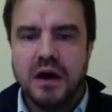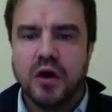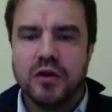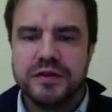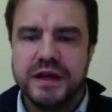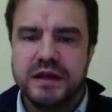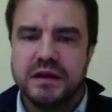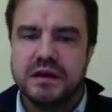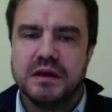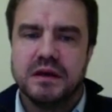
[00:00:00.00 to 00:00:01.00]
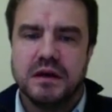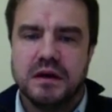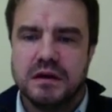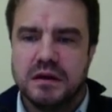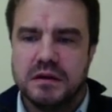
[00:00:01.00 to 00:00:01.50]
on the
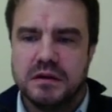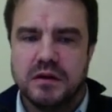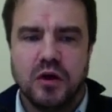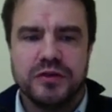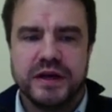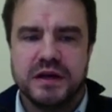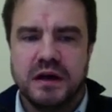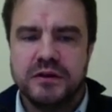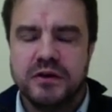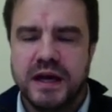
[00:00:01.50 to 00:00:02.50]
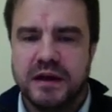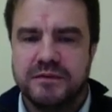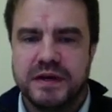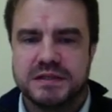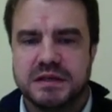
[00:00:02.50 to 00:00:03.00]
other
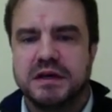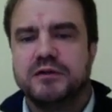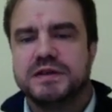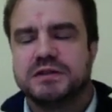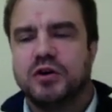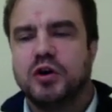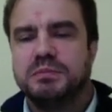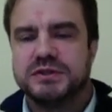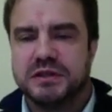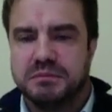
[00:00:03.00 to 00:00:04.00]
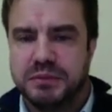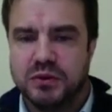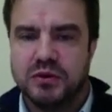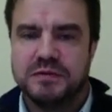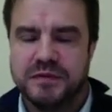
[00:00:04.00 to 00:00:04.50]
hand, there's a kind of this opposite
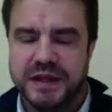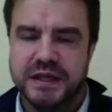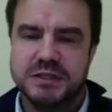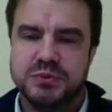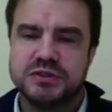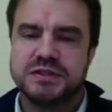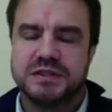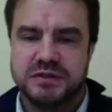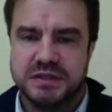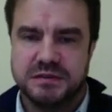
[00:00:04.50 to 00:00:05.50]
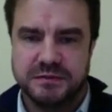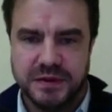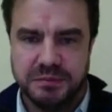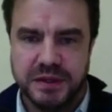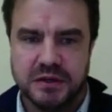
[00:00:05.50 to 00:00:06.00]
pull, but this would suggest
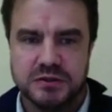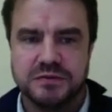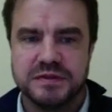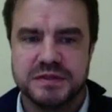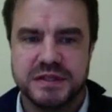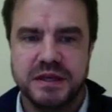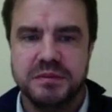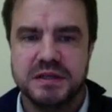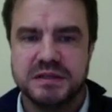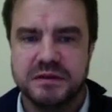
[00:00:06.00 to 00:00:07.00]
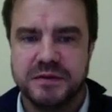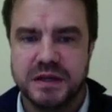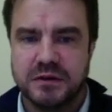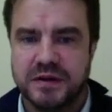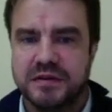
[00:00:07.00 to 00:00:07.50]
that because of the stabilizing
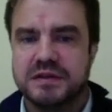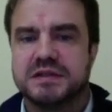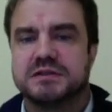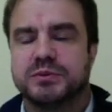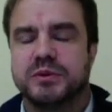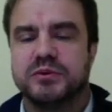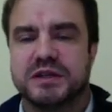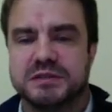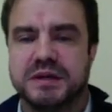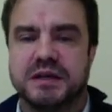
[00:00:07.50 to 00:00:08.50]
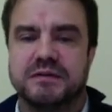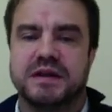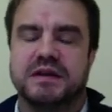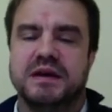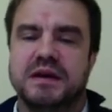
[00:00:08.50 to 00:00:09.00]
effect of having sons, we would expect
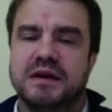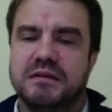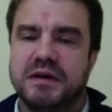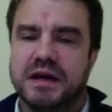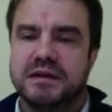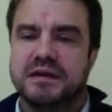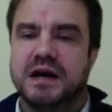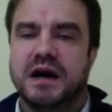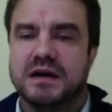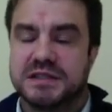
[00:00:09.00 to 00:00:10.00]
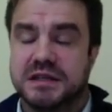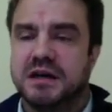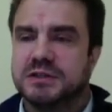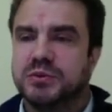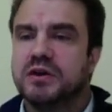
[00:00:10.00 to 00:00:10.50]
that
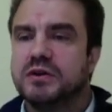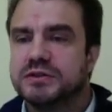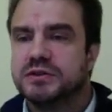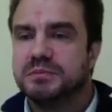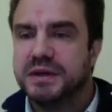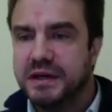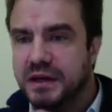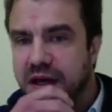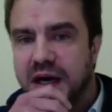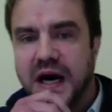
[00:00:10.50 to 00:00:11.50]
sons will also be